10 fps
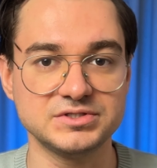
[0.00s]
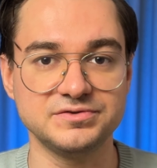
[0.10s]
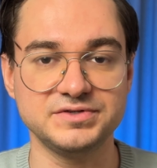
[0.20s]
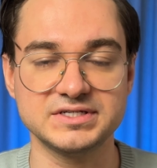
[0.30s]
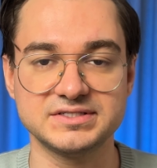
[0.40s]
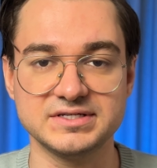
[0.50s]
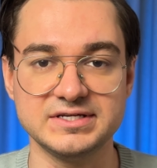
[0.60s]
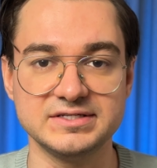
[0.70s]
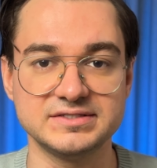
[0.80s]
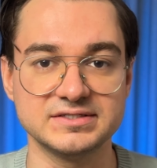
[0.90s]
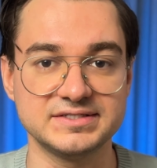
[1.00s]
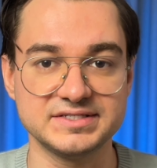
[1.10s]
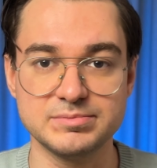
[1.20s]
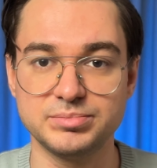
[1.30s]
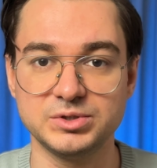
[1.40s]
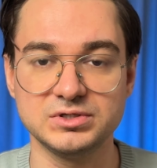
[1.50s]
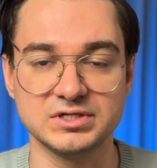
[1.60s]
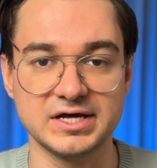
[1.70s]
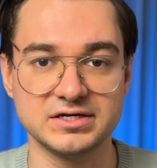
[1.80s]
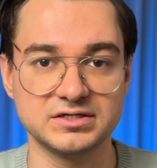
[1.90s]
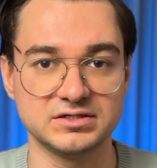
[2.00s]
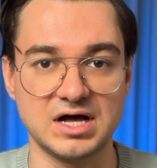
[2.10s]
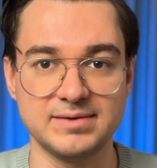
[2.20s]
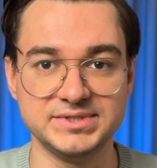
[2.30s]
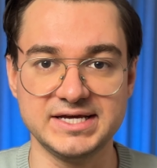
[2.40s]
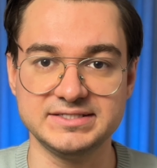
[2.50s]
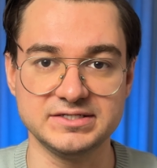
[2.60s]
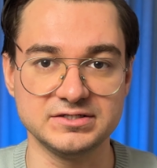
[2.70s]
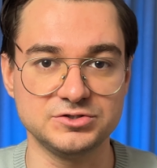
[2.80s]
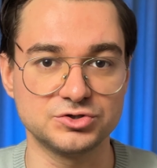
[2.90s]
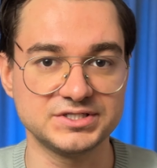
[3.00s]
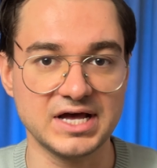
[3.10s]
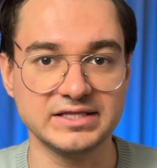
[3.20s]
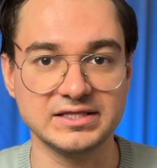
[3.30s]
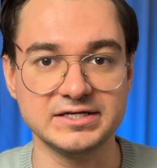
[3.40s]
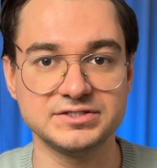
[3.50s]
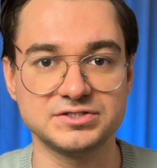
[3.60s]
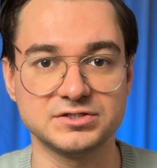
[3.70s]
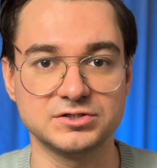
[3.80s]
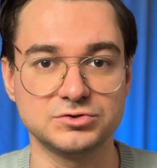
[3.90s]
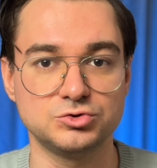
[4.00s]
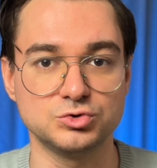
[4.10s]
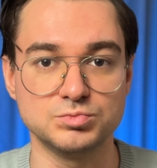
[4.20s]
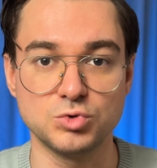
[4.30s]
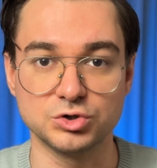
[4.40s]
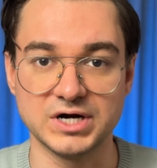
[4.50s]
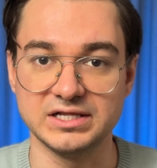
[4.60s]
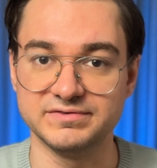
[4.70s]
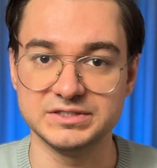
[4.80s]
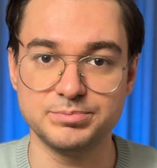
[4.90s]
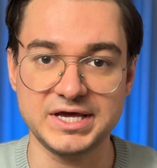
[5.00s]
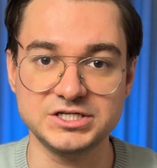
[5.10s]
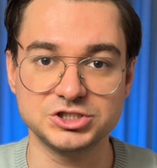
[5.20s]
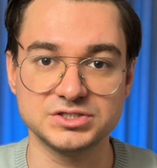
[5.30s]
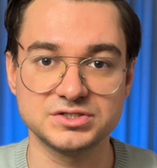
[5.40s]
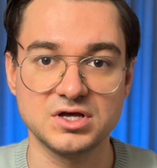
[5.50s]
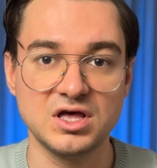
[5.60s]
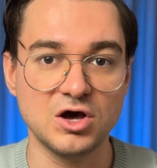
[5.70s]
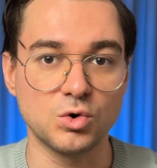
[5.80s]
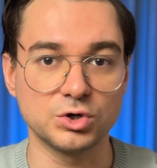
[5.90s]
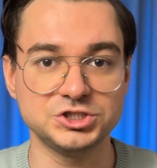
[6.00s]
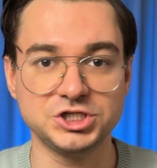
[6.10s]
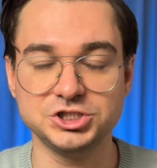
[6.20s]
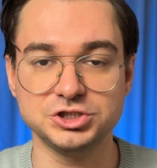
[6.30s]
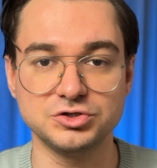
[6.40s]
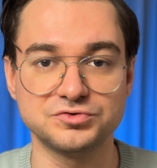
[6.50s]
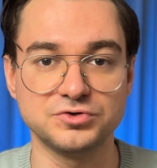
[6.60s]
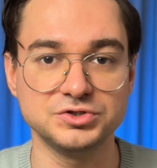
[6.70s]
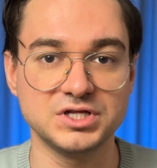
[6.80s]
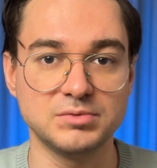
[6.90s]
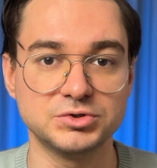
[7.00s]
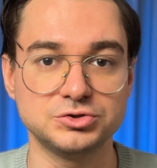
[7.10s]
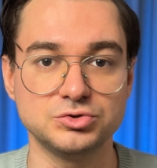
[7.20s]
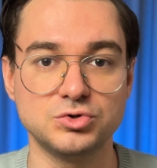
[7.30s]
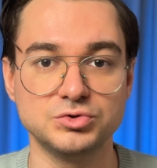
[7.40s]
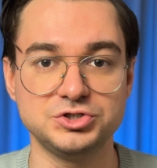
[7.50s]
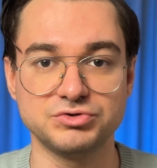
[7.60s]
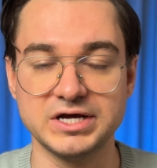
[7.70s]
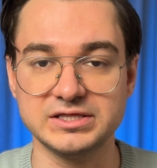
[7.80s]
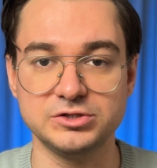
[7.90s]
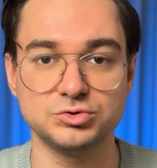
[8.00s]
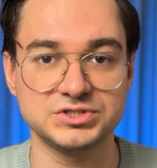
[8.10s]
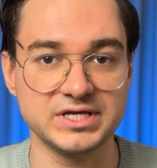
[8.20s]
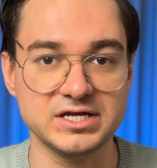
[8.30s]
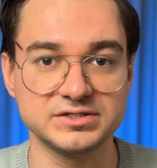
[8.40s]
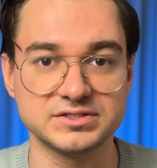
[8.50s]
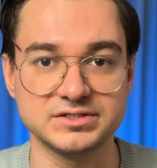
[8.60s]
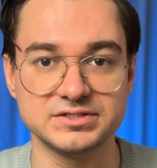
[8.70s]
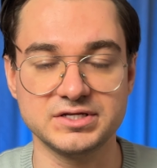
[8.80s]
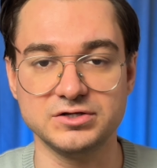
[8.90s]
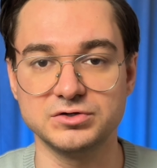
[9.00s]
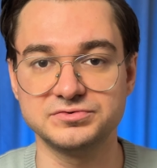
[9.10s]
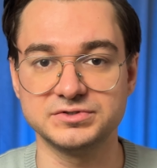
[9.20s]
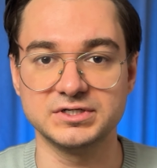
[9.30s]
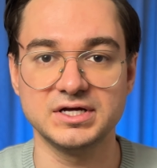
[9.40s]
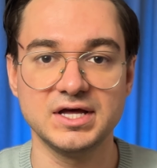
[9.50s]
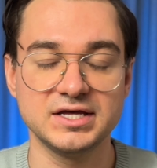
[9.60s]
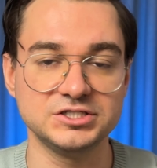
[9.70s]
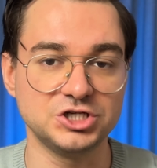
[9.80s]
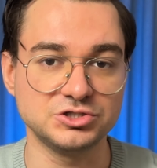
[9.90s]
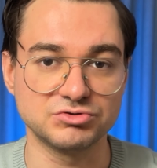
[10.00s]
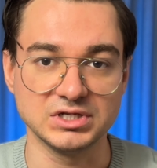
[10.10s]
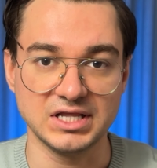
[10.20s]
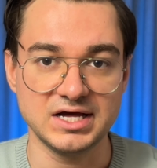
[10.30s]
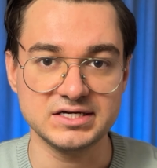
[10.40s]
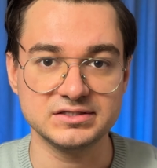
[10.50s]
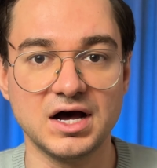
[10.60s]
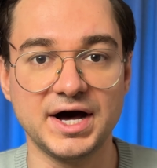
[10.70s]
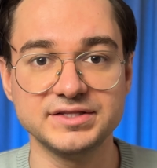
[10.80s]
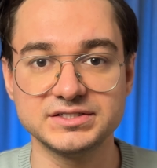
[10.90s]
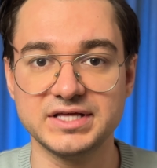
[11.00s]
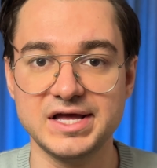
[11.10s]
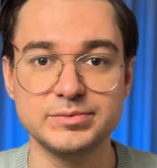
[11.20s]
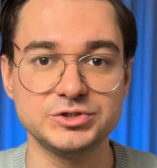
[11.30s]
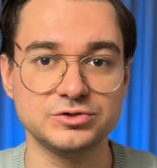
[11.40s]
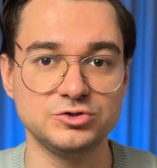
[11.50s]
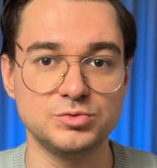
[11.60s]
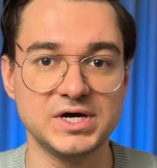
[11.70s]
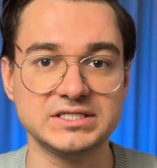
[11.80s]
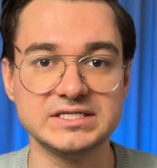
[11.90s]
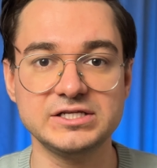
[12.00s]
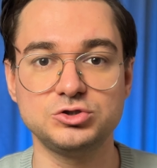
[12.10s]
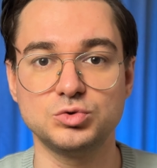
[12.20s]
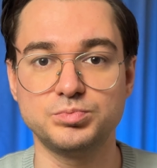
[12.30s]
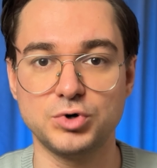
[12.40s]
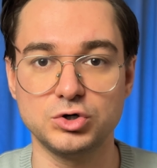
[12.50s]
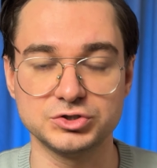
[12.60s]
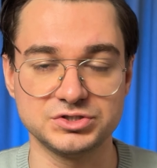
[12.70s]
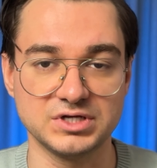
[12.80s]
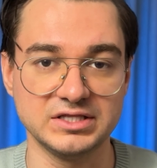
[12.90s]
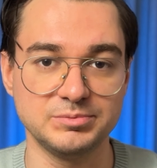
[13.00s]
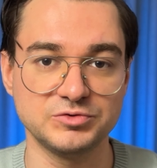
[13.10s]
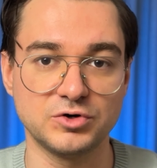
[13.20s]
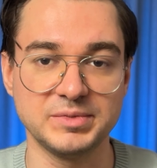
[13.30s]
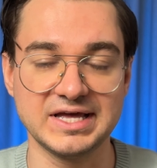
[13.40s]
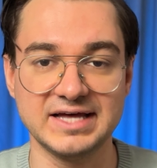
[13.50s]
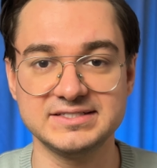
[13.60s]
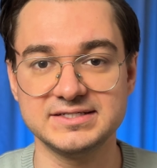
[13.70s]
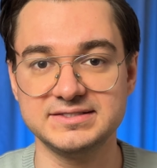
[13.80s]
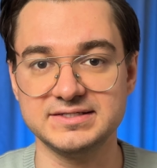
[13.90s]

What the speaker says: the fix is simple, like updating your site links to more relevant pages, or changing your phone number to go directly to sales instead of general line. Other times, you might need to pause underperforming assets